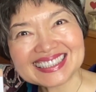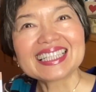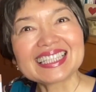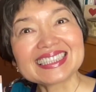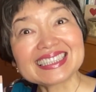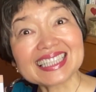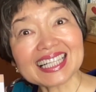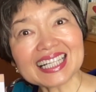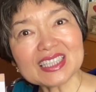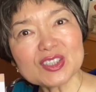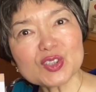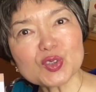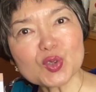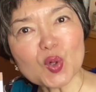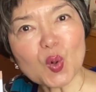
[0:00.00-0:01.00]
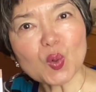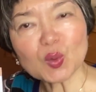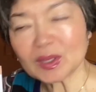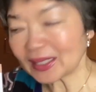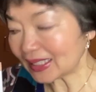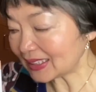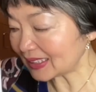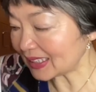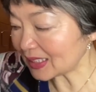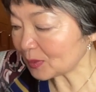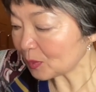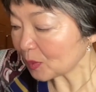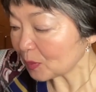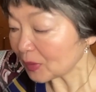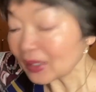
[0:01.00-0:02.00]
The second stroke is this
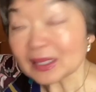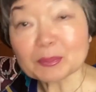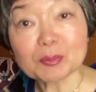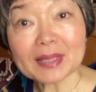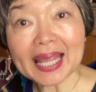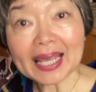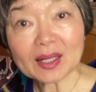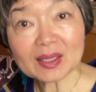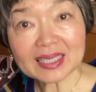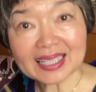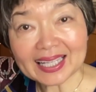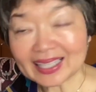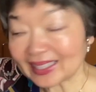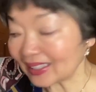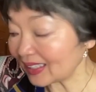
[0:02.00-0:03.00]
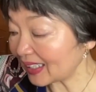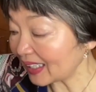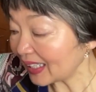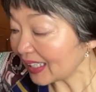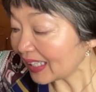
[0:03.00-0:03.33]
black line.